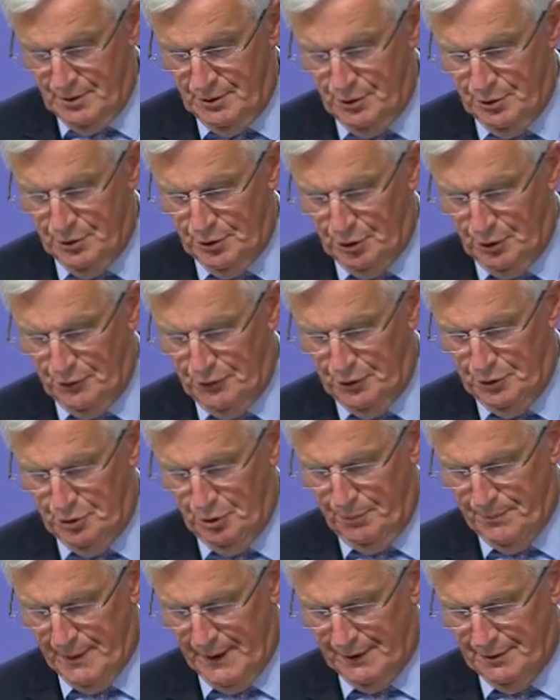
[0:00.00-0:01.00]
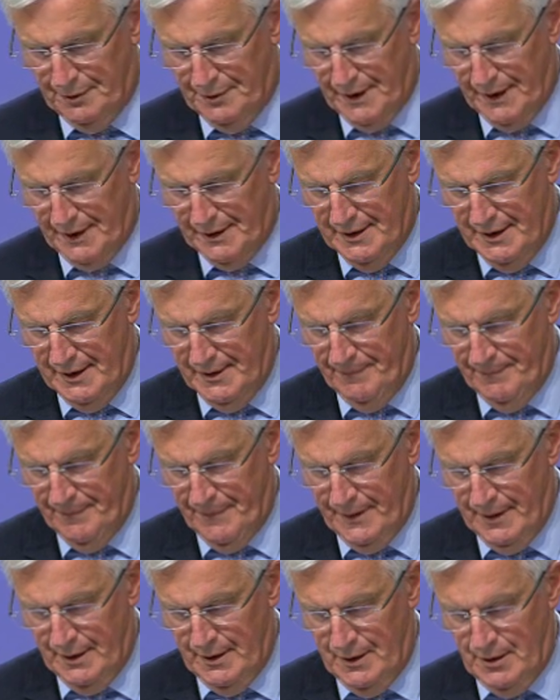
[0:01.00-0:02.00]
So, no progress there either.
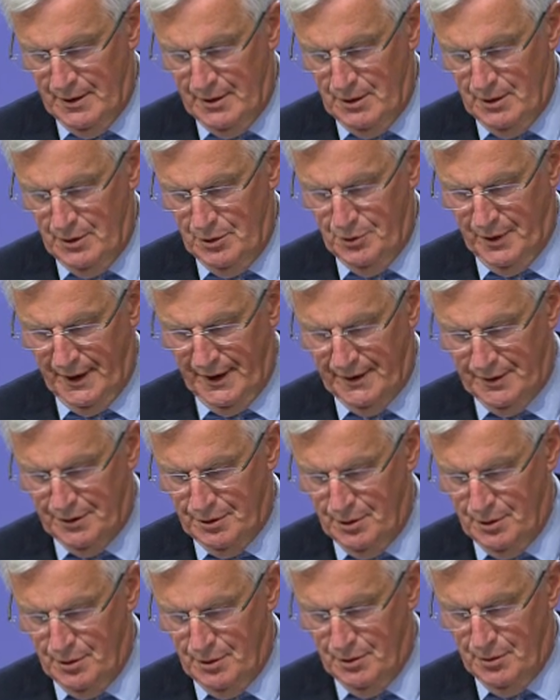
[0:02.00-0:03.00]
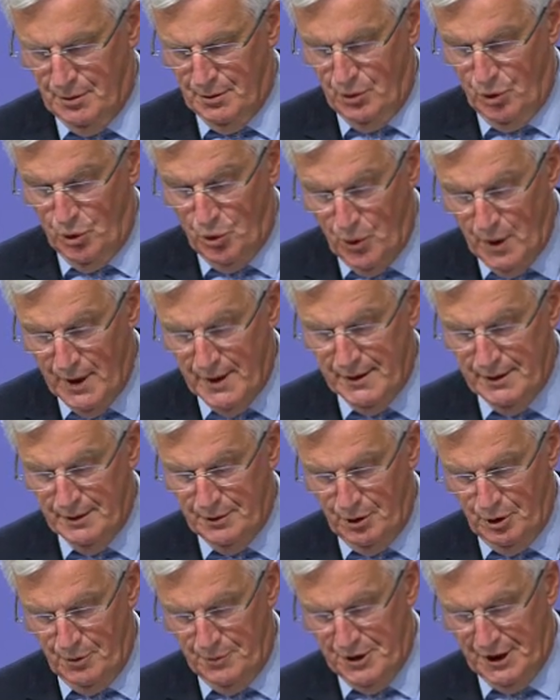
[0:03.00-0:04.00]
And then on governance,
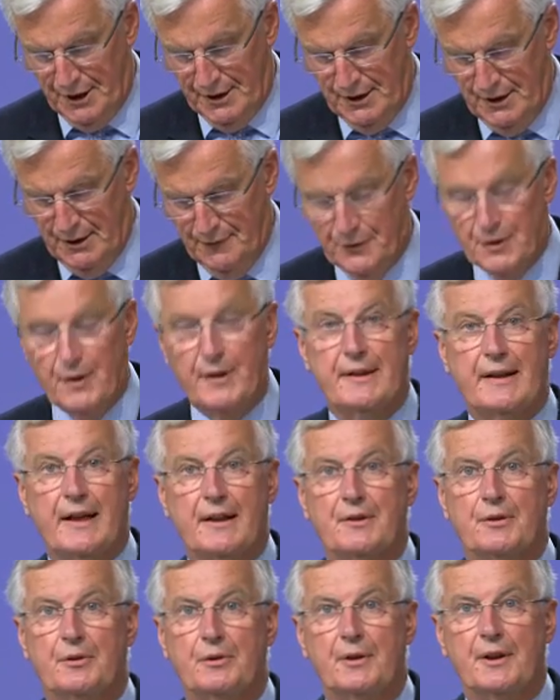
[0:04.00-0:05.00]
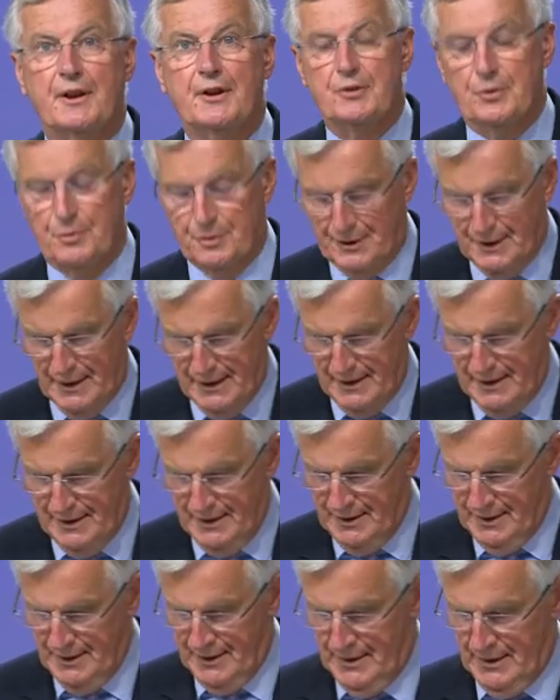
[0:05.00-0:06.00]
for the Futner Partnership, we're
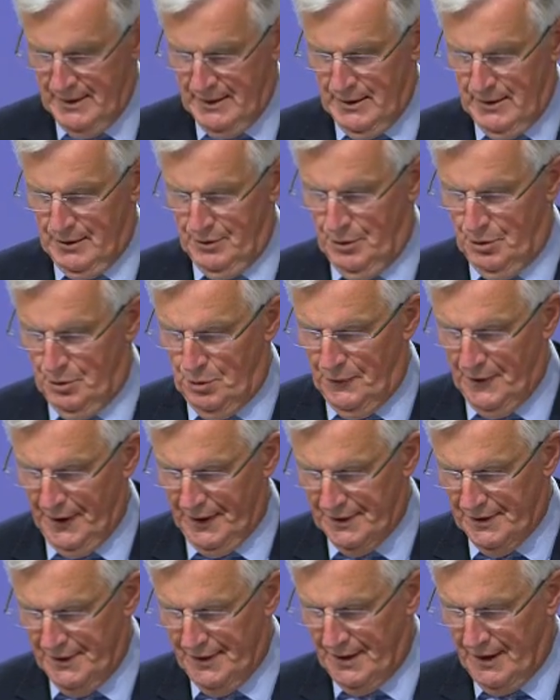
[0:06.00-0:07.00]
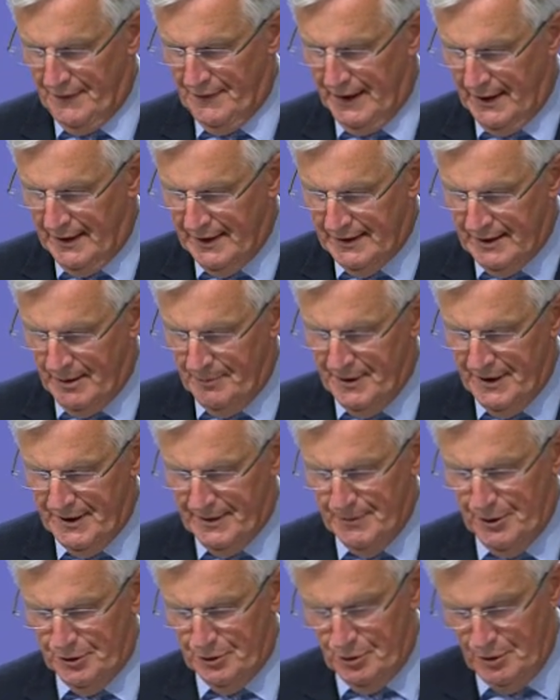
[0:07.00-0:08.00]
still a long way away from
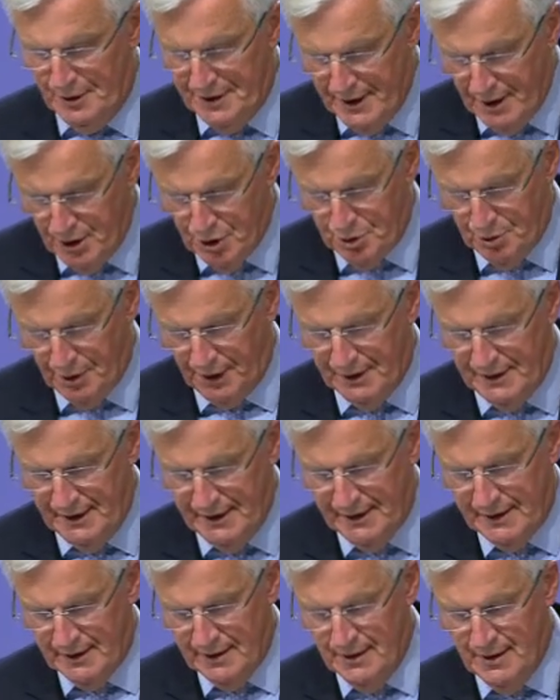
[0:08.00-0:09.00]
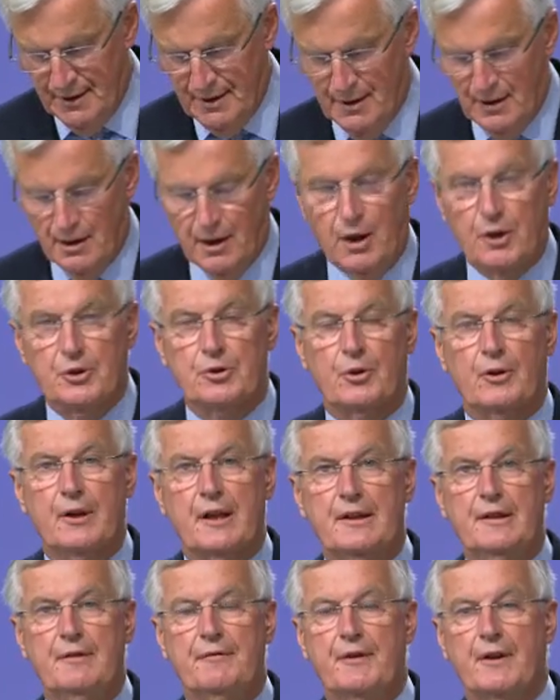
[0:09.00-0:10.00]
the framework we wanted
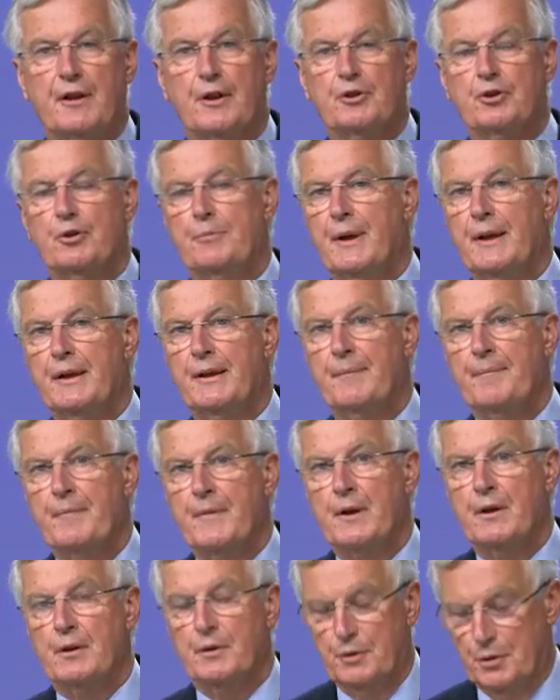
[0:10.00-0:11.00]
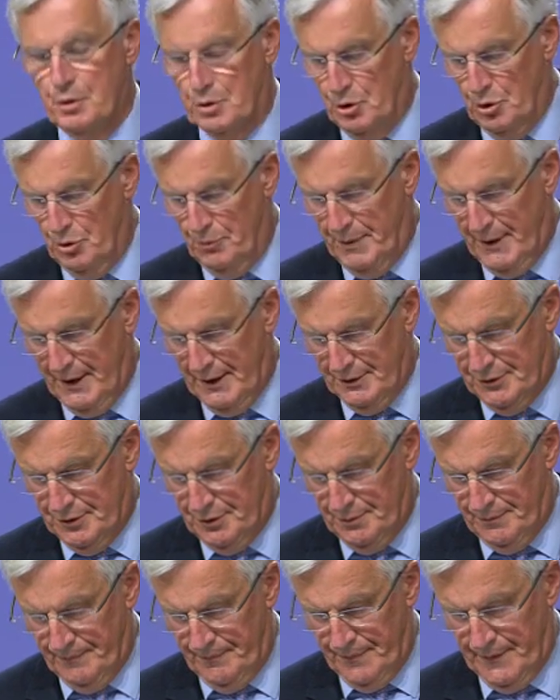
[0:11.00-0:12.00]
establishing legal links between our
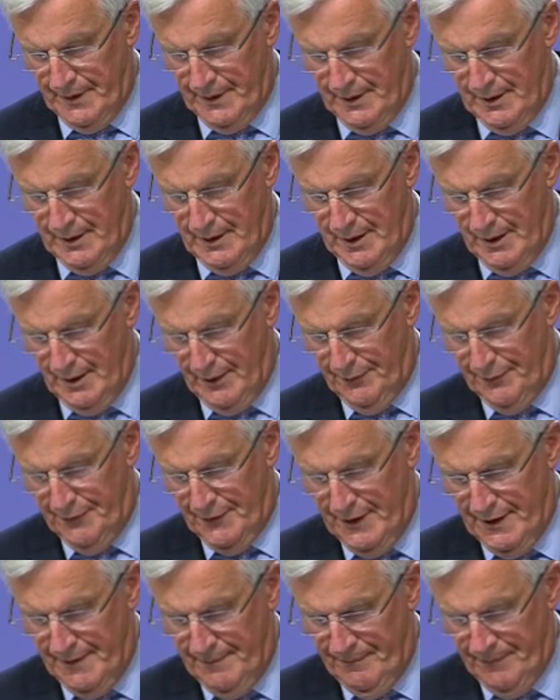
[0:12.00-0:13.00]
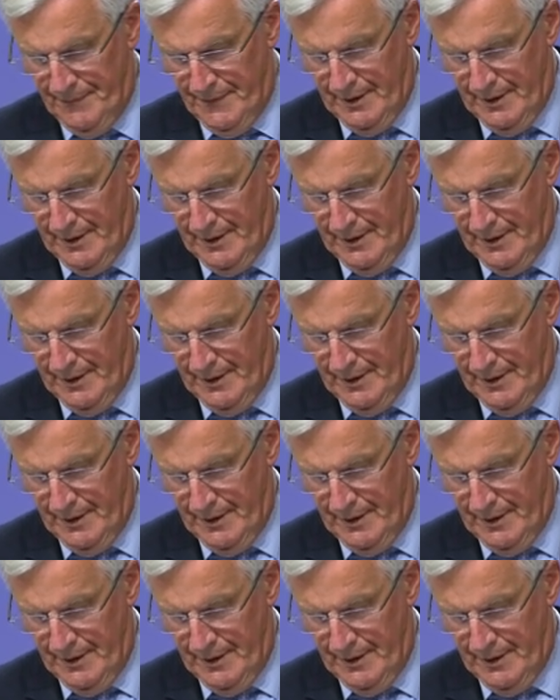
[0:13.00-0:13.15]
different areas of cooperation